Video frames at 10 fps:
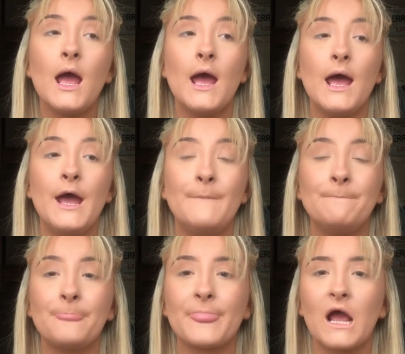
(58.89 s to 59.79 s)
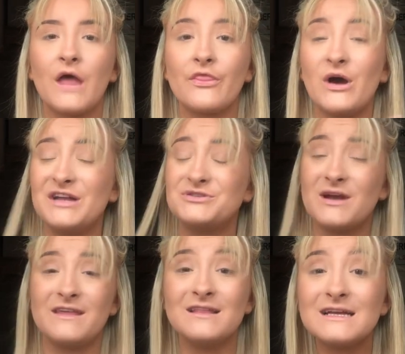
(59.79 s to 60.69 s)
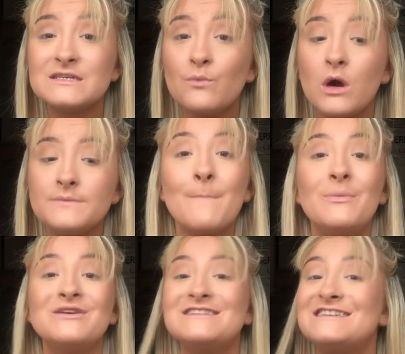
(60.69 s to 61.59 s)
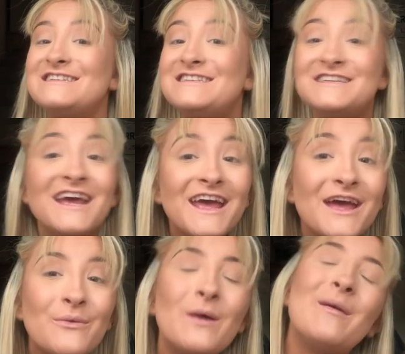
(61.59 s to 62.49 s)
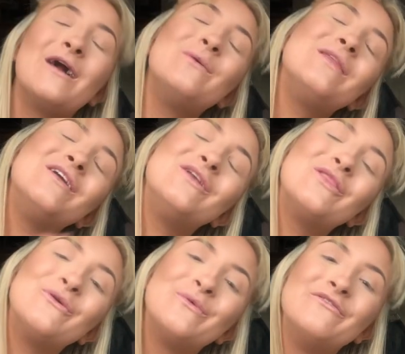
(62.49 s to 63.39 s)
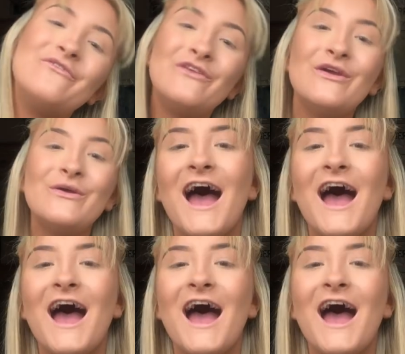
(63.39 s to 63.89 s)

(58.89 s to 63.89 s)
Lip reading: I thought I'd try the Aladdin one. But today we're back with another review,